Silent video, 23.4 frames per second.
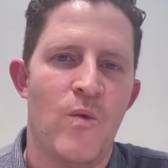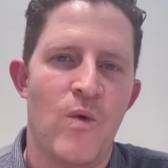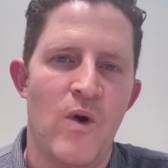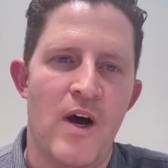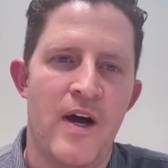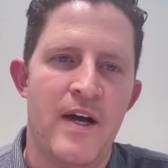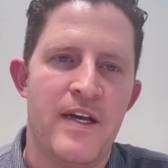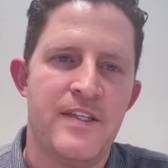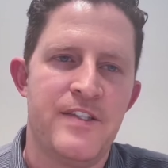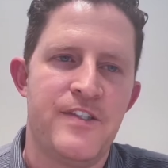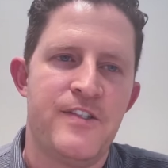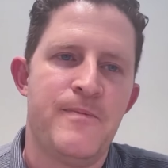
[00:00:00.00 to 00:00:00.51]

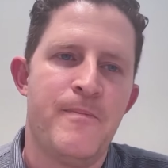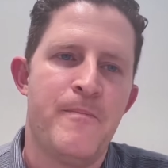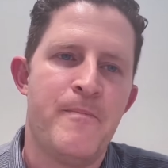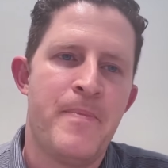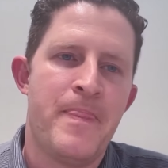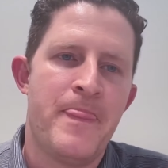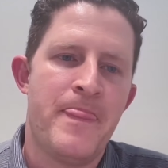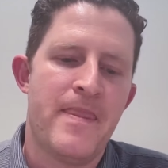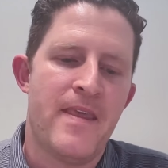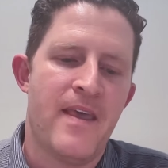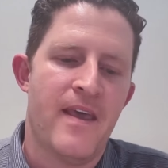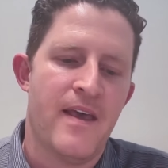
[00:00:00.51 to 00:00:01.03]
was
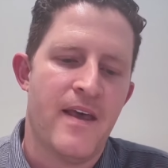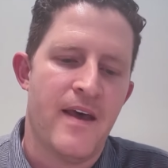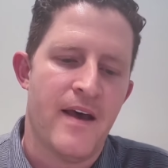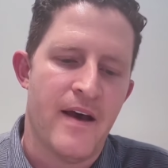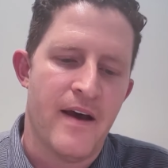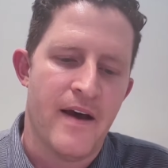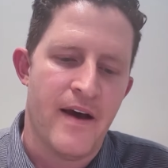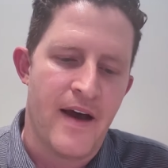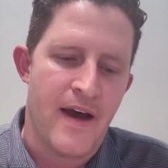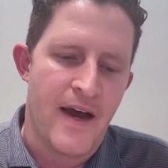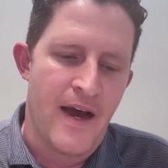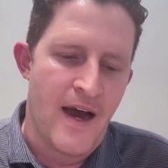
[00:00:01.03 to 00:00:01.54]

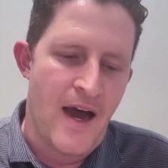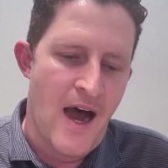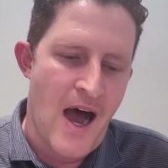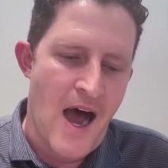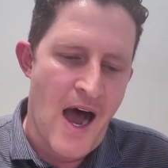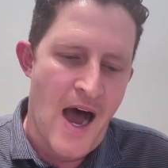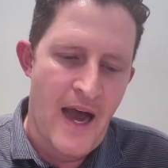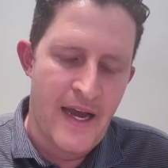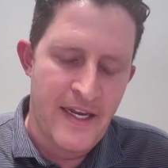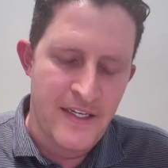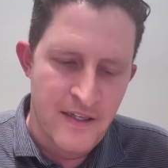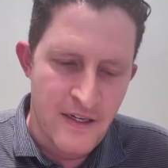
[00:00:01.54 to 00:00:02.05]

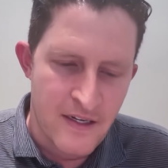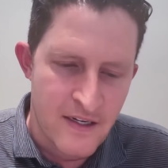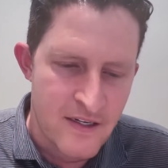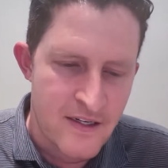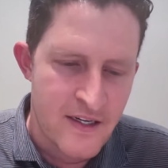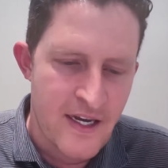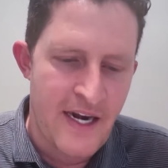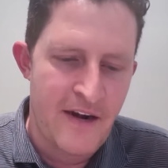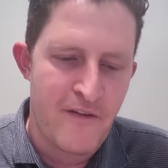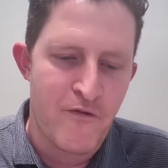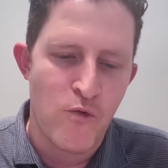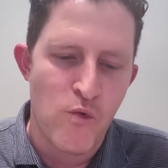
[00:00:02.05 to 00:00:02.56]
I
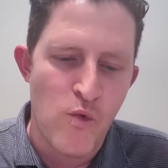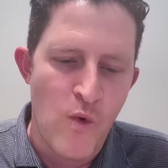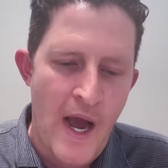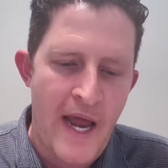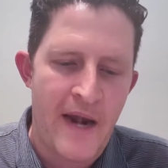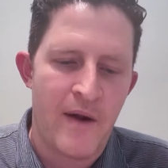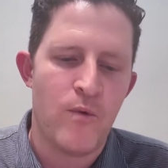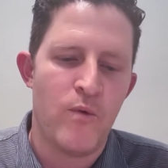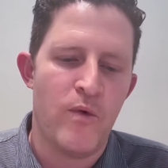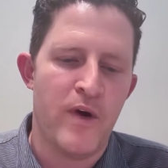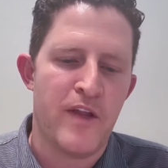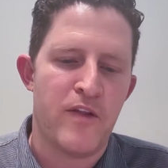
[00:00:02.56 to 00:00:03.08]
kind of
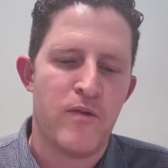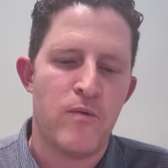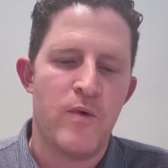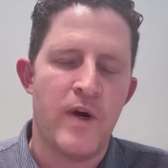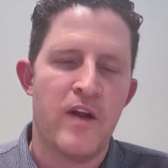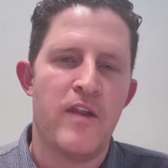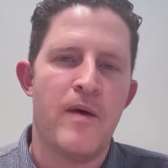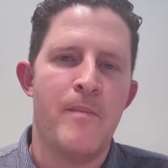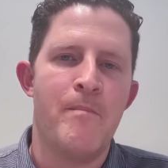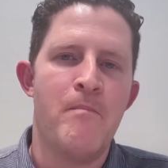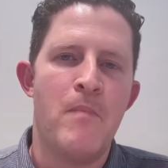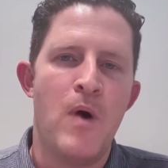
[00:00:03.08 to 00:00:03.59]
went with
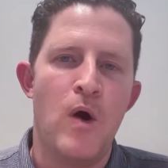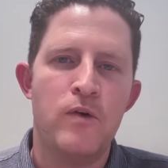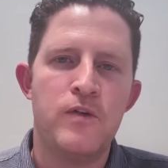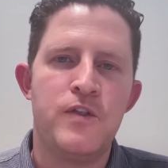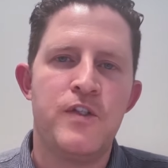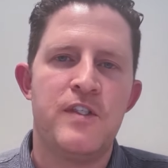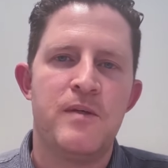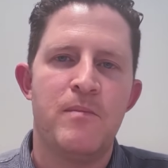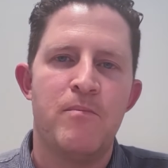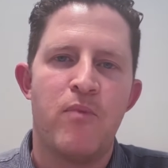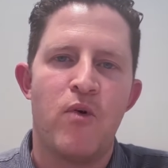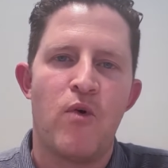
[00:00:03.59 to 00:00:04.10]
where the
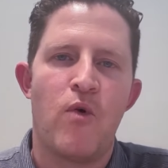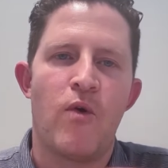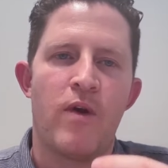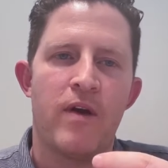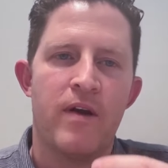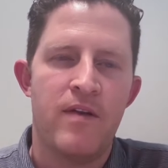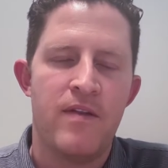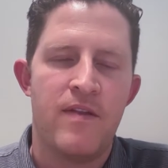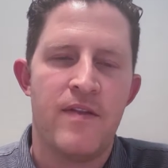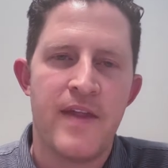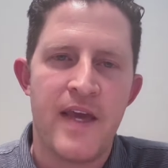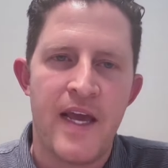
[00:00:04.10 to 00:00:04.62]
most
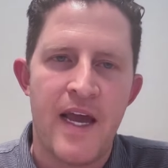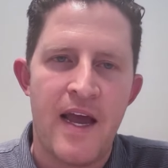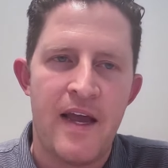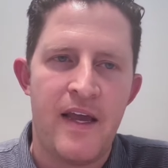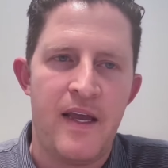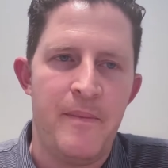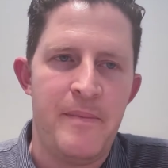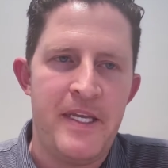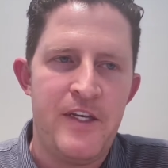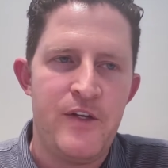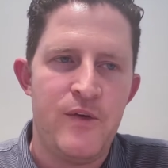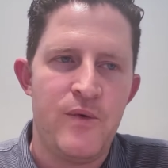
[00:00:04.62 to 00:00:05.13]
important thing I
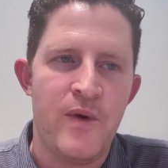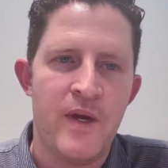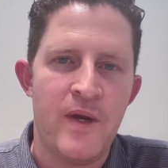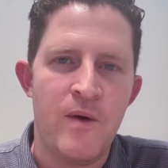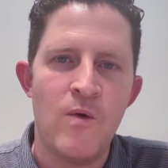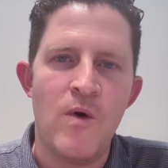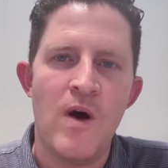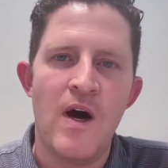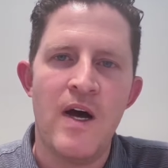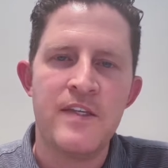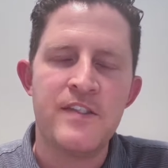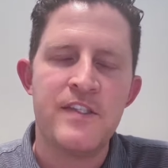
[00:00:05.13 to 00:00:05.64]
could be doing
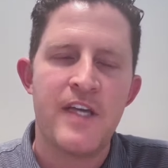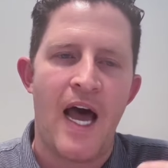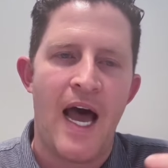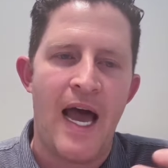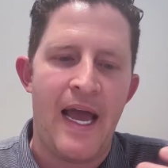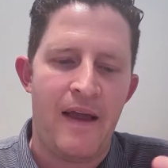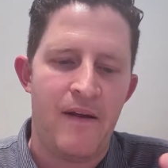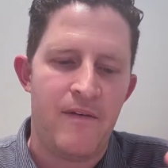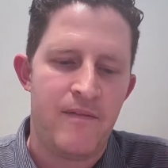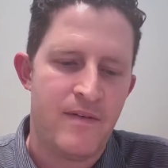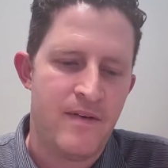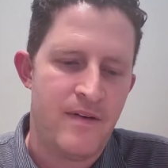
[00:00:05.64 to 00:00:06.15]
was.
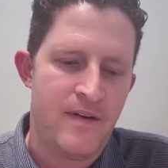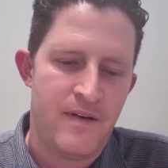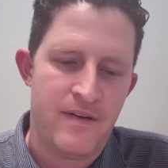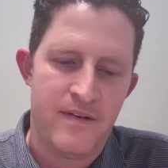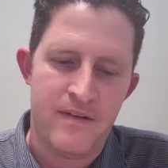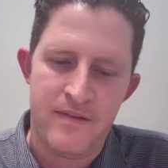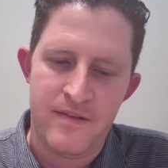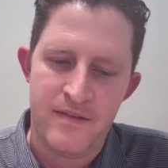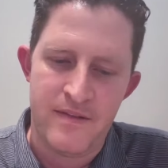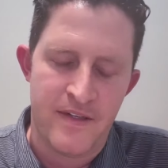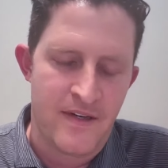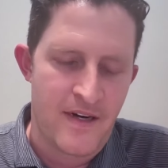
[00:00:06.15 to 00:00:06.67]
I
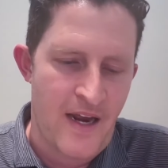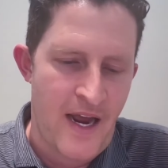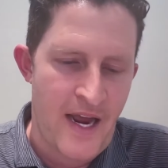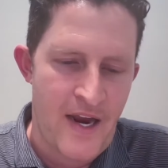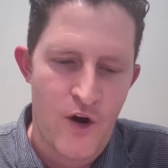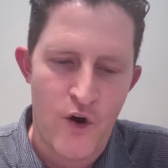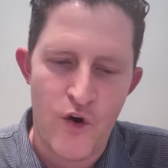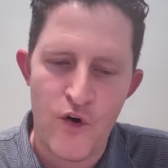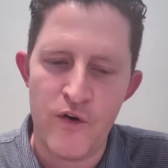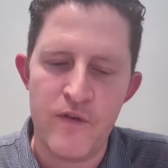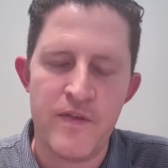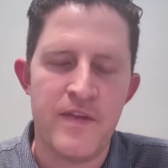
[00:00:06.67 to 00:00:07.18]

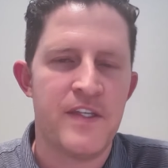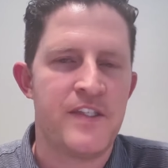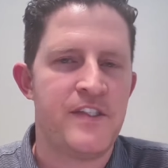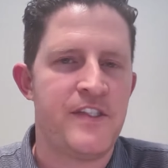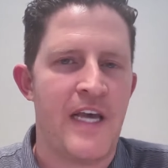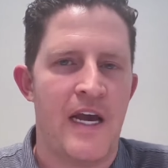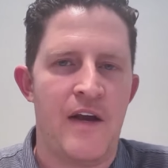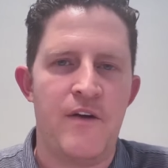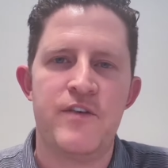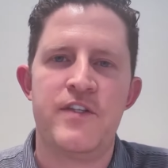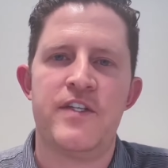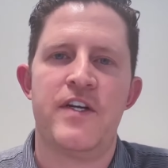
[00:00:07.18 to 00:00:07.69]
heard the
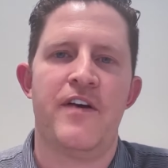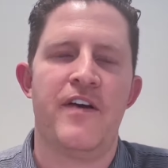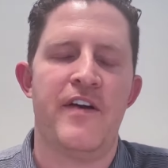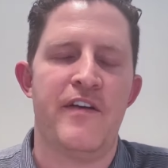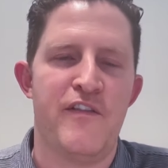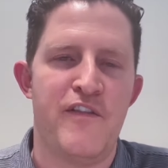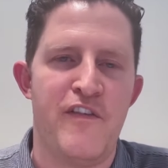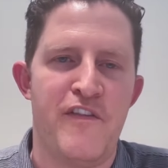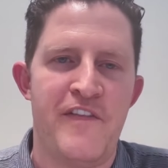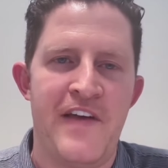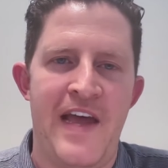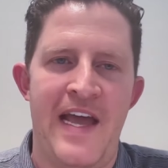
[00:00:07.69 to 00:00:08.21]
Secretary of
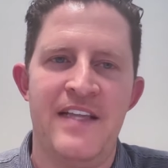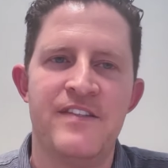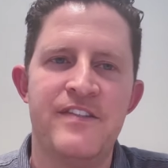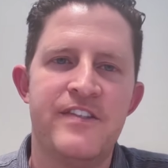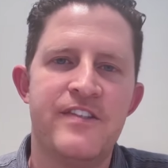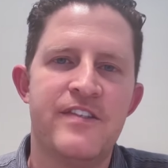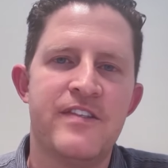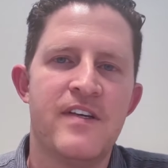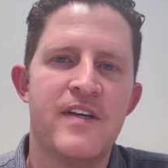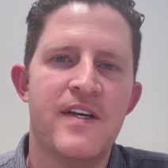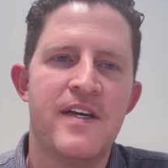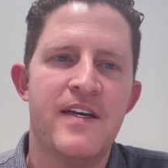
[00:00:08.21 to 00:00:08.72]

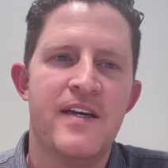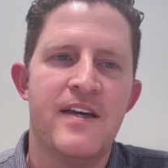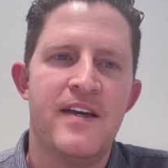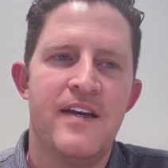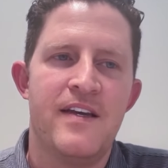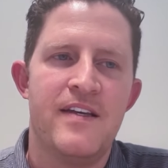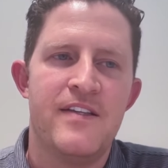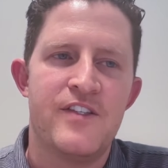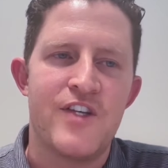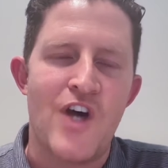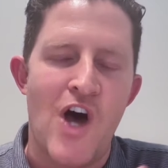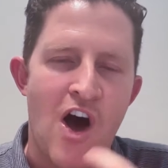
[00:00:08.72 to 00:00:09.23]
Defense
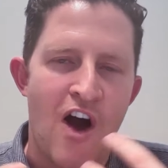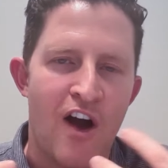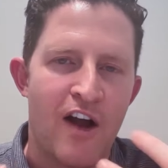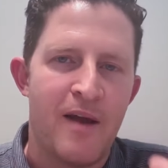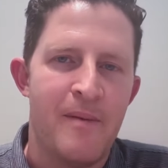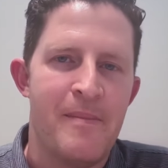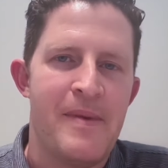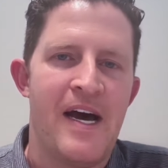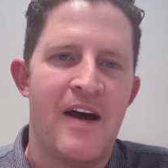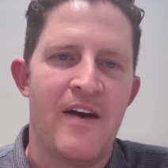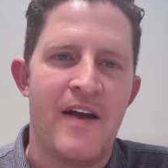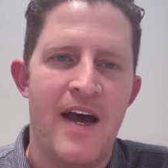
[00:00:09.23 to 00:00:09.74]
talk
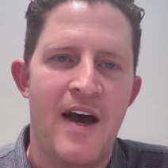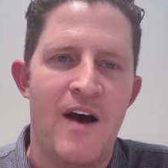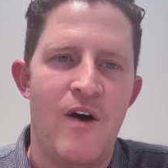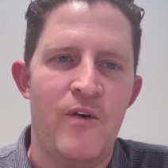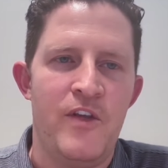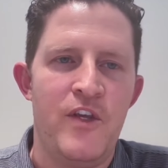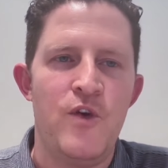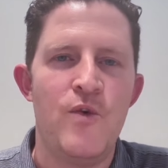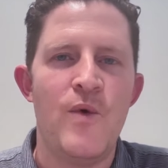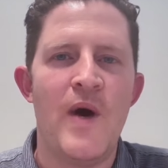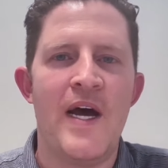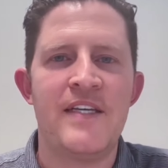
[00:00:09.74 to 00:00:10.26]
about how
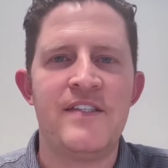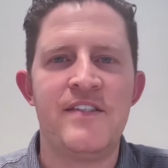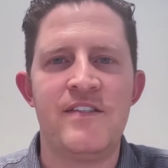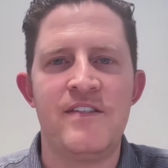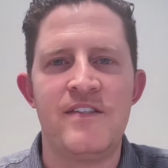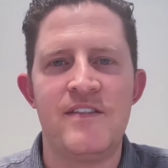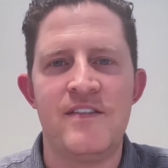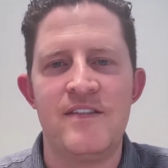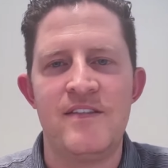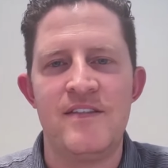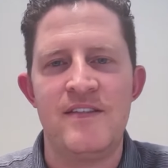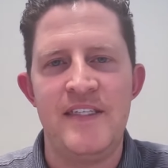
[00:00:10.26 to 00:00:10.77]
US
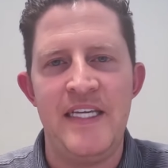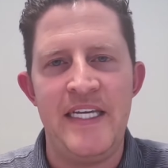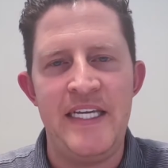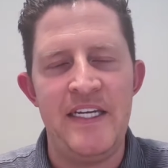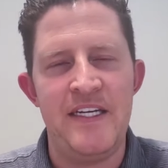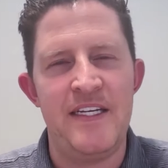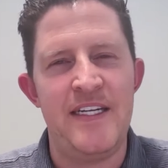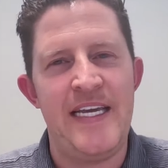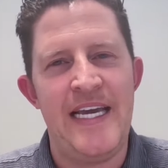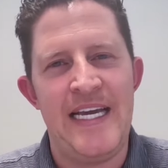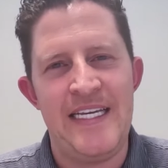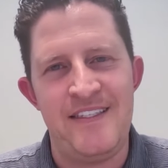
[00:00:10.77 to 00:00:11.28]

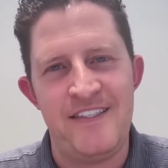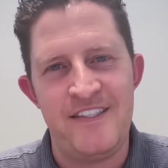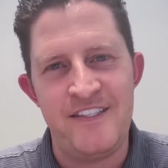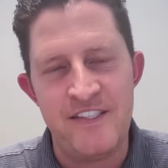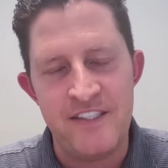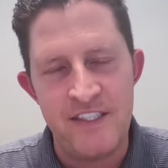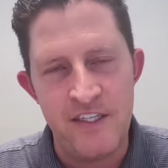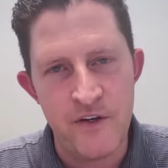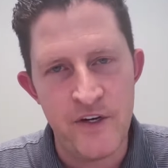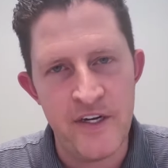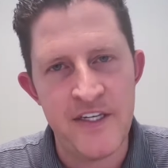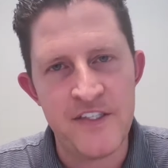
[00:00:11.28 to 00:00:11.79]
needed to get
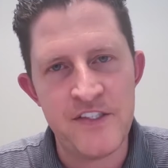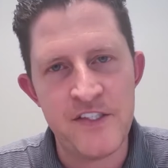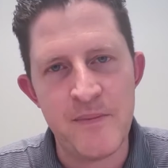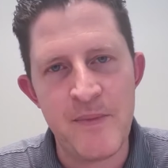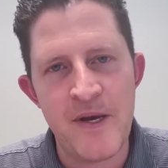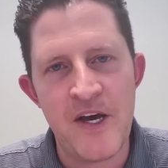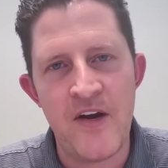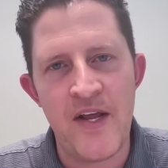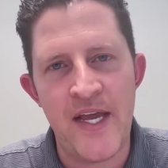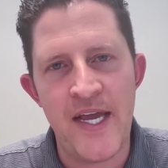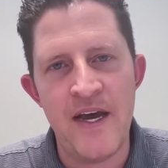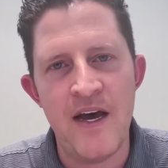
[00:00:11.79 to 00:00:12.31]
serious
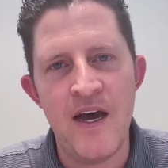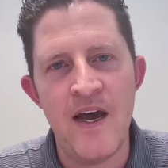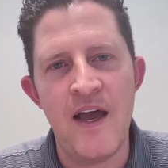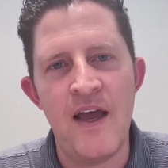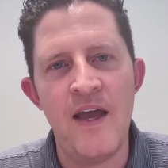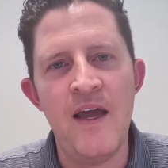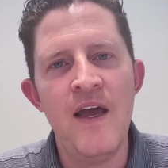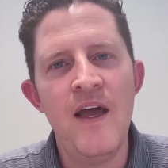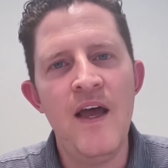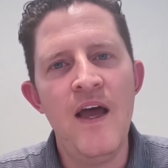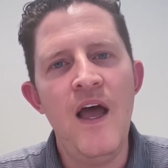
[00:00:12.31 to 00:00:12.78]
about AI.